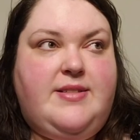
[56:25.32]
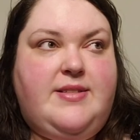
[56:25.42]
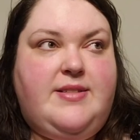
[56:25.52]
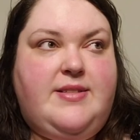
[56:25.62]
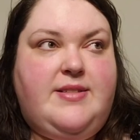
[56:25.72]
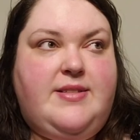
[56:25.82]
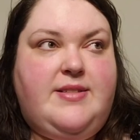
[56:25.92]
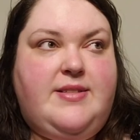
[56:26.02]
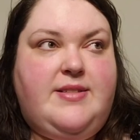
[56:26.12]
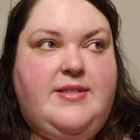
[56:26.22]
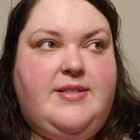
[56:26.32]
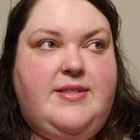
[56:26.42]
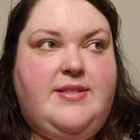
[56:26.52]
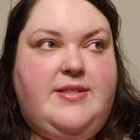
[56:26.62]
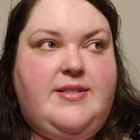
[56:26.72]
entertaining here on the
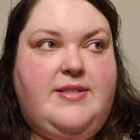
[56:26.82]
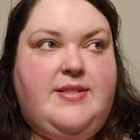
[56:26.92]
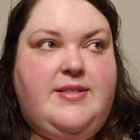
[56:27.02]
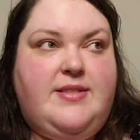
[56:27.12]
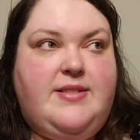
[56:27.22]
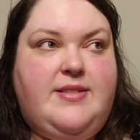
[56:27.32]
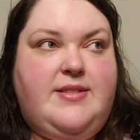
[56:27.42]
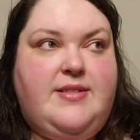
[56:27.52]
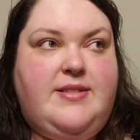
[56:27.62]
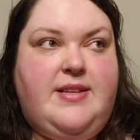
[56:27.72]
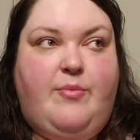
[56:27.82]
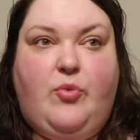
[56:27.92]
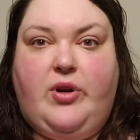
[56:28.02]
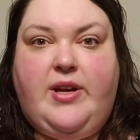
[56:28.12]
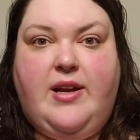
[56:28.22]
reaction channels where you belong. I'm
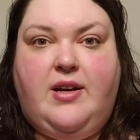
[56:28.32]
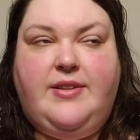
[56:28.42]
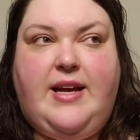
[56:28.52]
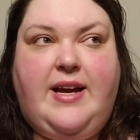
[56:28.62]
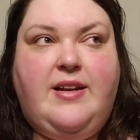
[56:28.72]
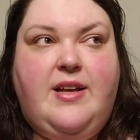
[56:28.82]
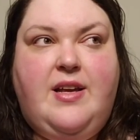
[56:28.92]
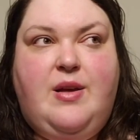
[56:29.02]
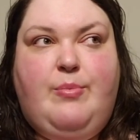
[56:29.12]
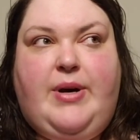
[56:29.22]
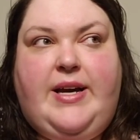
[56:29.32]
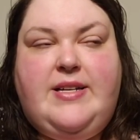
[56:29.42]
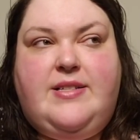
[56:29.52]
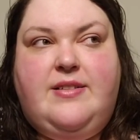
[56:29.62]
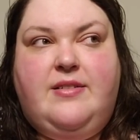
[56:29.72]
working on that,
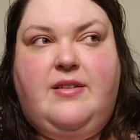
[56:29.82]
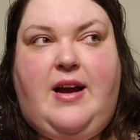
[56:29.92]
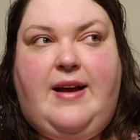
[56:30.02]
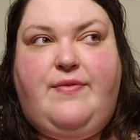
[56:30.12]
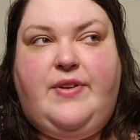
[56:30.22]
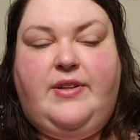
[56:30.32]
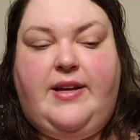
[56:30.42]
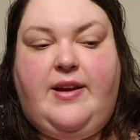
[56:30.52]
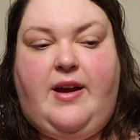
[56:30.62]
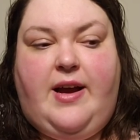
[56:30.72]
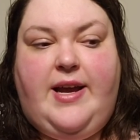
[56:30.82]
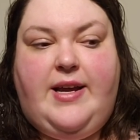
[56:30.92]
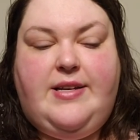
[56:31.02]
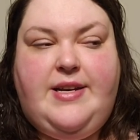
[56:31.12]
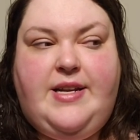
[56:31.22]
but I feel like I
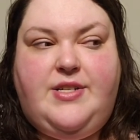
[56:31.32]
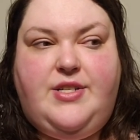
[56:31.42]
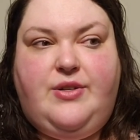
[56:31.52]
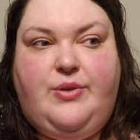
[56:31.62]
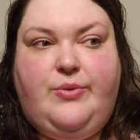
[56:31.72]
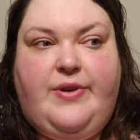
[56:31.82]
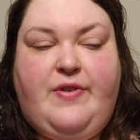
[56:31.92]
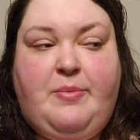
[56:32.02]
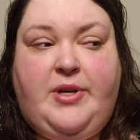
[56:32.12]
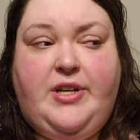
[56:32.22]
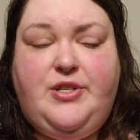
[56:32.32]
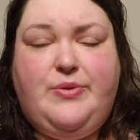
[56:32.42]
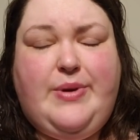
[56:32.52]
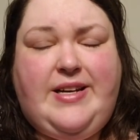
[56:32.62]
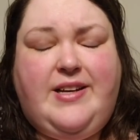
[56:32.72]
need to, if I'm going to
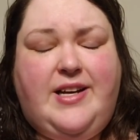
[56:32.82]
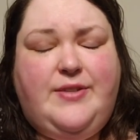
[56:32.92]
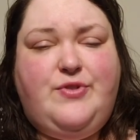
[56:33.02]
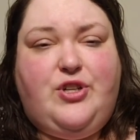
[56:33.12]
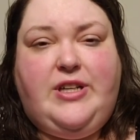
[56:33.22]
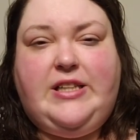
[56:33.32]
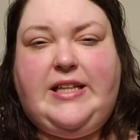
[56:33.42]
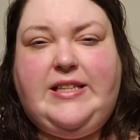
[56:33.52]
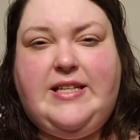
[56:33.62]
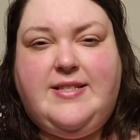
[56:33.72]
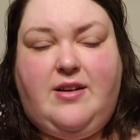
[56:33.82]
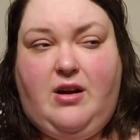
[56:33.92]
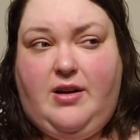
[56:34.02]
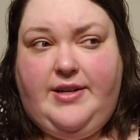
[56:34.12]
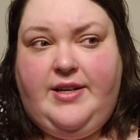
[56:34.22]
do any kind of journey like this
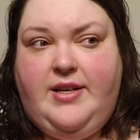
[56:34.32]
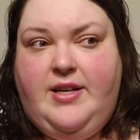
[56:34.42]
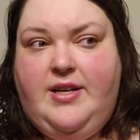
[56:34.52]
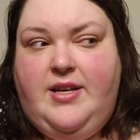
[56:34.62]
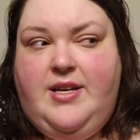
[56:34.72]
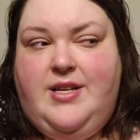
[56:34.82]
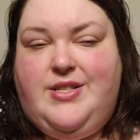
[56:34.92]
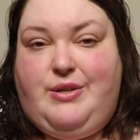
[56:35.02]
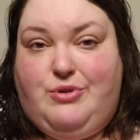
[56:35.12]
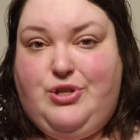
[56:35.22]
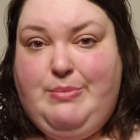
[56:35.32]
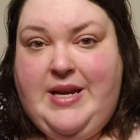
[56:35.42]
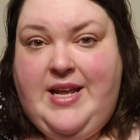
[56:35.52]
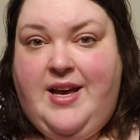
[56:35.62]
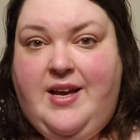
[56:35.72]
on social
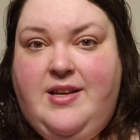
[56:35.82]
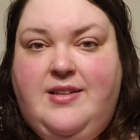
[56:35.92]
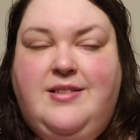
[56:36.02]
media,